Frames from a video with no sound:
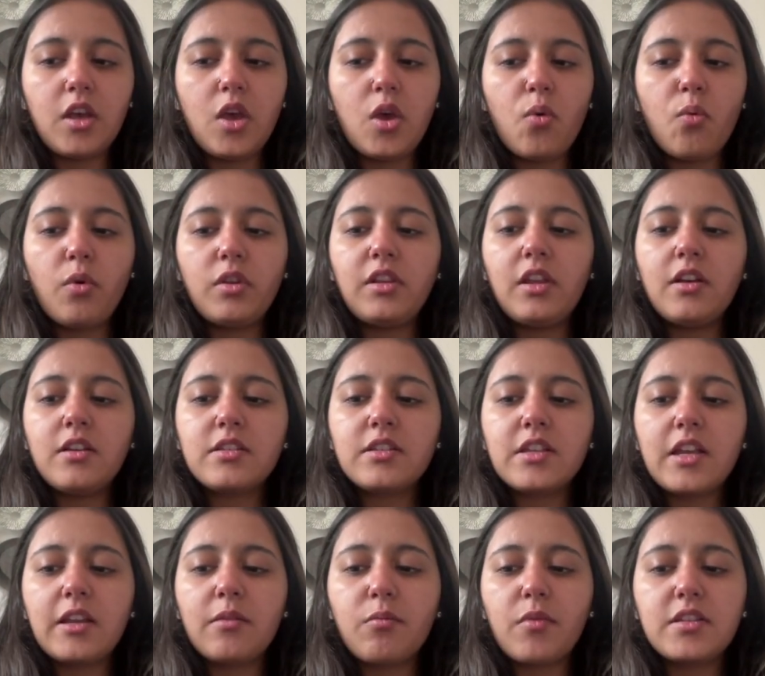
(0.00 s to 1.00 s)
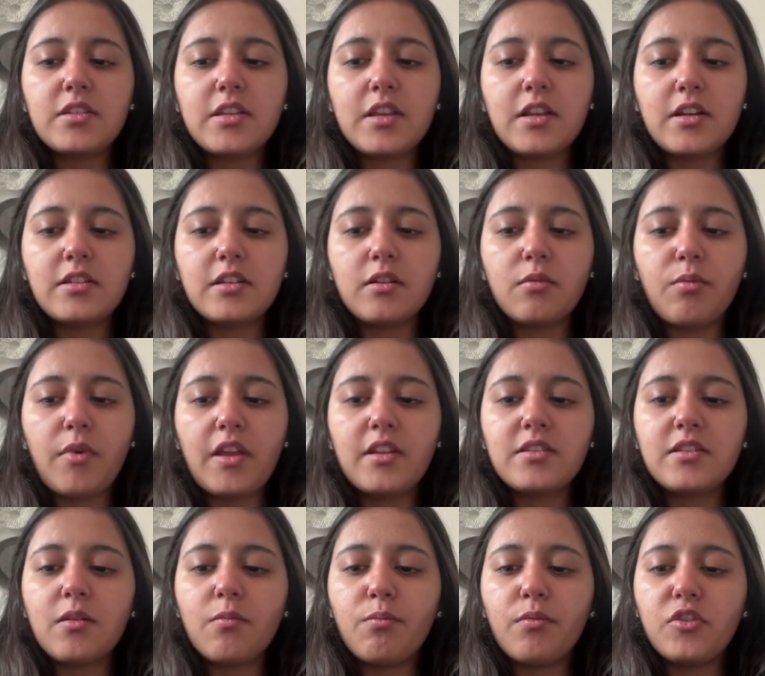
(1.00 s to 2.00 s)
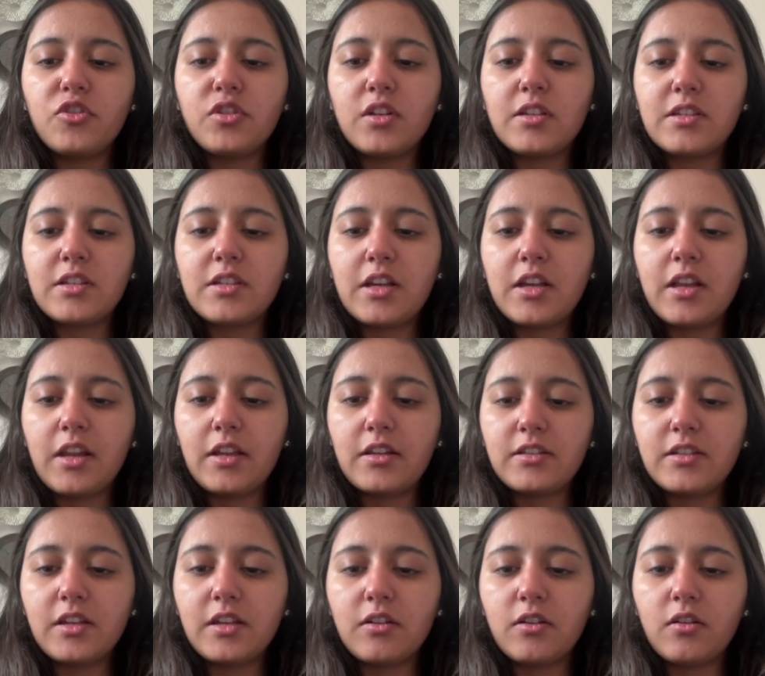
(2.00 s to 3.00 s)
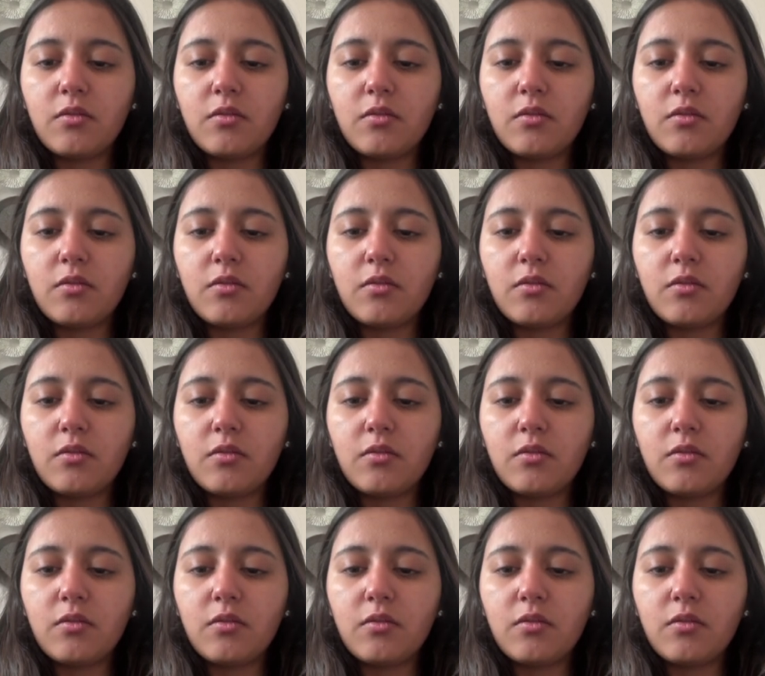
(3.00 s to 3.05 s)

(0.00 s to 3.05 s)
with the assignment setup and submissions collected.